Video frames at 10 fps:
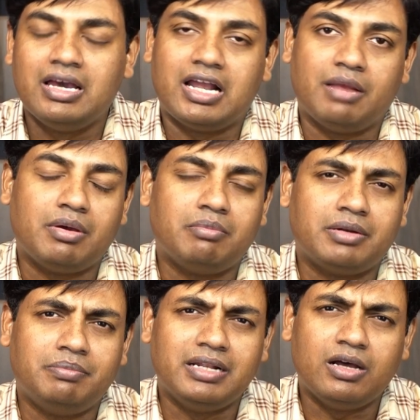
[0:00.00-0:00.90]

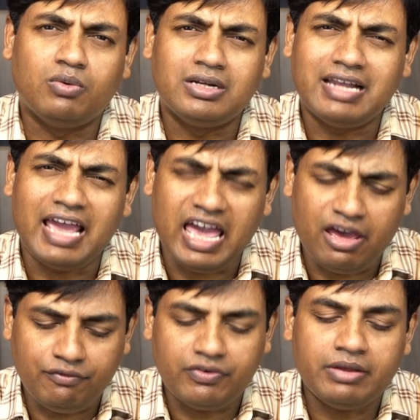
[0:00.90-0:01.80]
Remember, beloved,
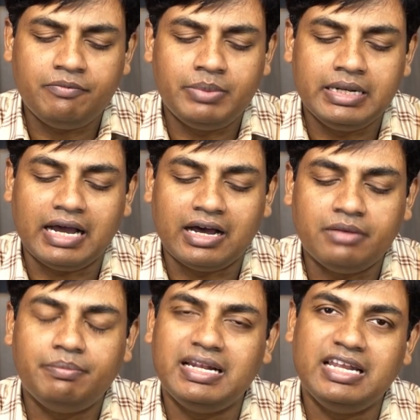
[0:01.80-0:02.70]
every
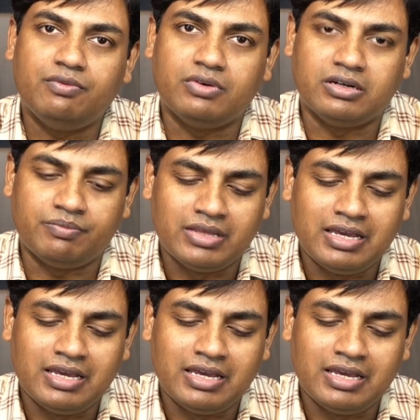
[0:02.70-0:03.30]
unbeliever